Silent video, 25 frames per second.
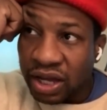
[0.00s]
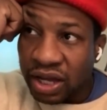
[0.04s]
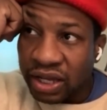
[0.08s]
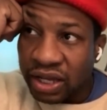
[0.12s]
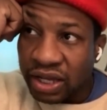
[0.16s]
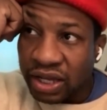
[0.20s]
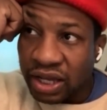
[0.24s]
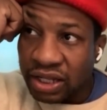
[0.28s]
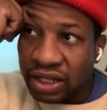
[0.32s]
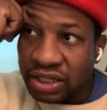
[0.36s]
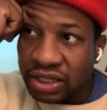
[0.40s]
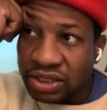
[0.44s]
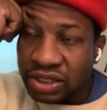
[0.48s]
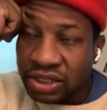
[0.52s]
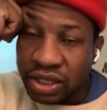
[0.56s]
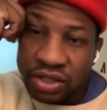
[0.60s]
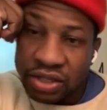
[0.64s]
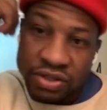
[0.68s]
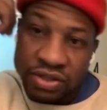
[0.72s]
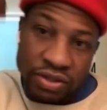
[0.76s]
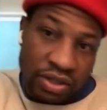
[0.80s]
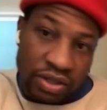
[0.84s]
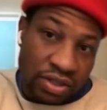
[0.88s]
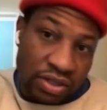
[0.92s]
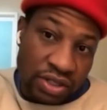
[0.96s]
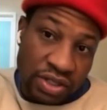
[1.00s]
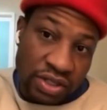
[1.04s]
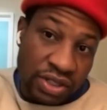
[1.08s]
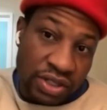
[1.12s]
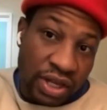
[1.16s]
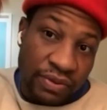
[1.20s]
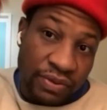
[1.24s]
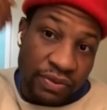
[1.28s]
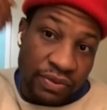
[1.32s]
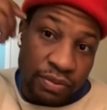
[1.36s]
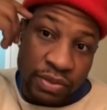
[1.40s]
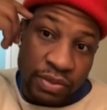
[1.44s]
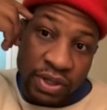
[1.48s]
I kind of say it's, it's just
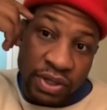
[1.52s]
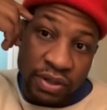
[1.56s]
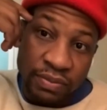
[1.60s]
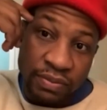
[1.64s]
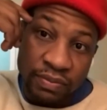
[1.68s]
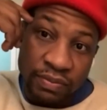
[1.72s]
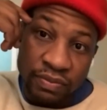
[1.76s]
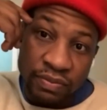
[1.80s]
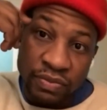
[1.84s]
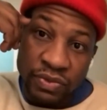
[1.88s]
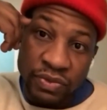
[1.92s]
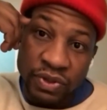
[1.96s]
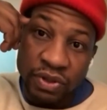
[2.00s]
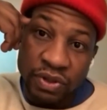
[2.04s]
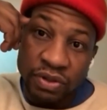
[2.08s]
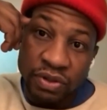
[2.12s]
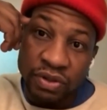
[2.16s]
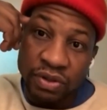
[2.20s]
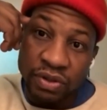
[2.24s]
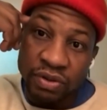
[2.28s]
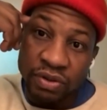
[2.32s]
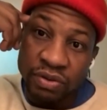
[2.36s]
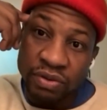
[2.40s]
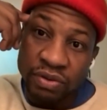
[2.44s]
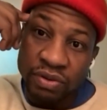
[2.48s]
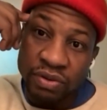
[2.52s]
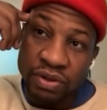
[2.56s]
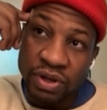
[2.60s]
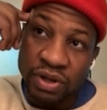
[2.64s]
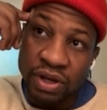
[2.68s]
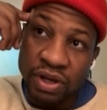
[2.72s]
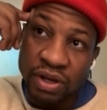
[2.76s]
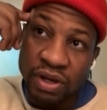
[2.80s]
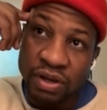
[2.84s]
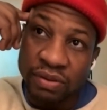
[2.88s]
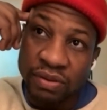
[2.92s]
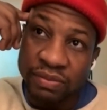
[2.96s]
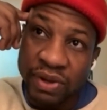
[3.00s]
not for me. You know,
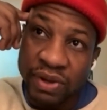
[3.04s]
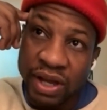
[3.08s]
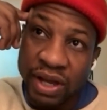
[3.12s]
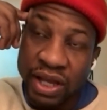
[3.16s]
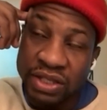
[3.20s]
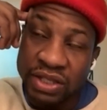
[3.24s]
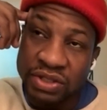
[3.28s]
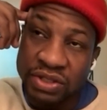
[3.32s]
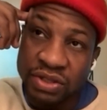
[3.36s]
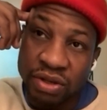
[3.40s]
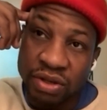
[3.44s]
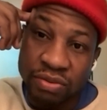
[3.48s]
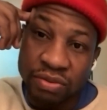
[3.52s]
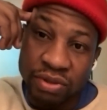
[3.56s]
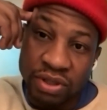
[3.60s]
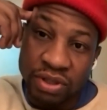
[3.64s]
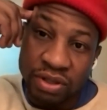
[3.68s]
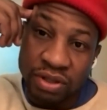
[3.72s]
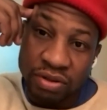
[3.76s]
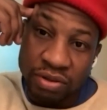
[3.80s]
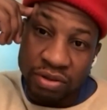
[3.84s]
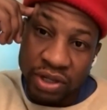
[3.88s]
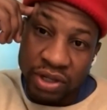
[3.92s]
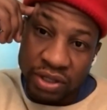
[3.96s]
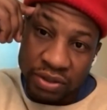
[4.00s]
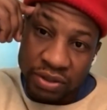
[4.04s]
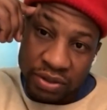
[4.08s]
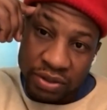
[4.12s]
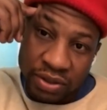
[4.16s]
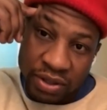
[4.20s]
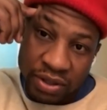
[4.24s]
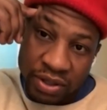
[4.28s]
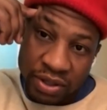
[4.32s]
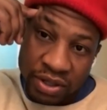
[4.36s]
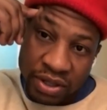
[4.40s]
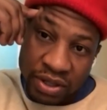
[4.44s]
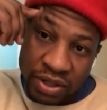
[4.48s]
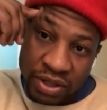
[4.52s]
um, I just don't want to quit.
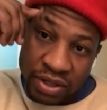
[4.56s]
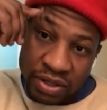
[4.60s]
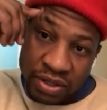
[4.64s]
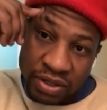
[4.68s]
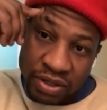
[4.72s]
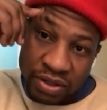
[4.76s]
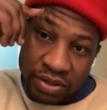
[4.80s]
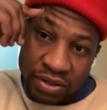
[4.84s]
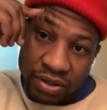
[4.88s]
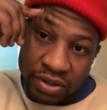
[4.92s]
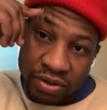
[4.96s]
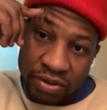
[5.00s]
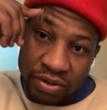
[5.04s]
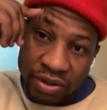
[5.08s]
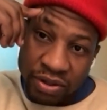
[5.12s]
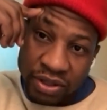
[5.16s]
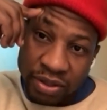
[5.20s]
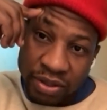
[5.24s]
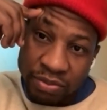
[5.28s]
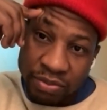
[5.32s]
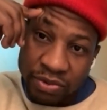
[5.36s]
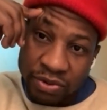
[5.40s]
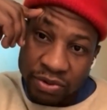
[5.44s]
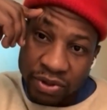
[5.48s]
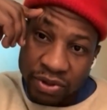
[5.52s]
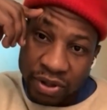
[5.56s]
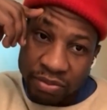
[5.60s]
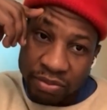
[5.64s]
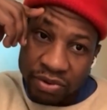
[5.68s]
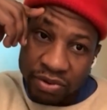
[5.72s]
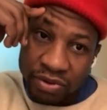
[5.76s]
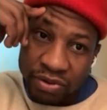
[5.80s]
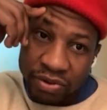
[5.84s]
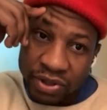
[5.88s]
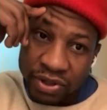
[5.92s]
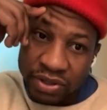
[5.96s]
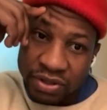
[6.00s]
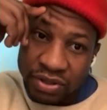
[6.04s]
You know, and I'm I'm
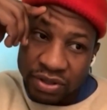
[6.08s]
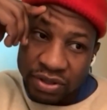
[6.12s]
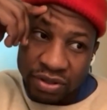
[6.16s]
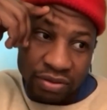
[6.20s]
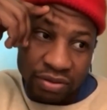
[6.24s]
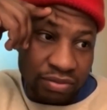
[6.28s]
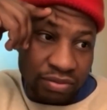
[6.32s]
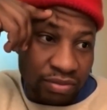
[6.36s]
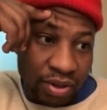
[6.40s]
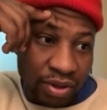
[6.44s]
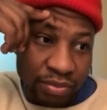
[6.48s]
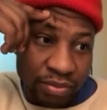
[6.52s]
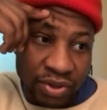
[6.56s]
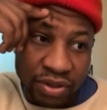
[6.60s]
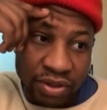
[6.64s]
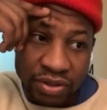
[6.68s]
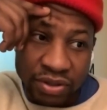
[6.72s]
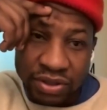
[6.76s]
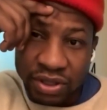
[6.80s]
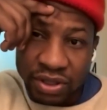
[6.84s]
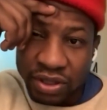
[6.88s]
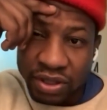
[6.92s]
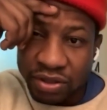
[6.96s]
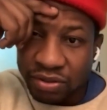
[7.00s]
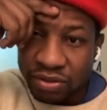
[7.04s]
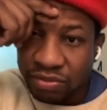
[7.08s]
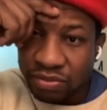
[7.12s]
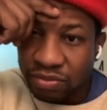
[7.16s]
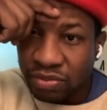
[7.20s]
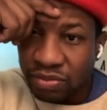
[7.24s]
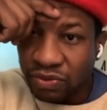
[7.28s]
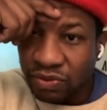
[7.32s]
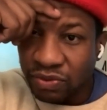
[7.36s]
quick to my mother tell you